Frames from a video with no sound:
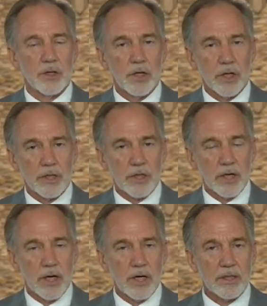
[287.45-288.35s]
just
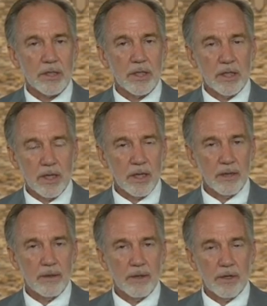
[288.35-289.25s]
us
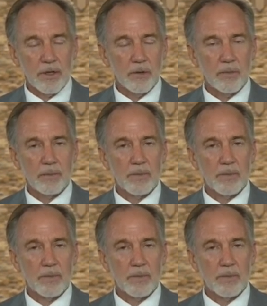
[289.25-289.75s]
little human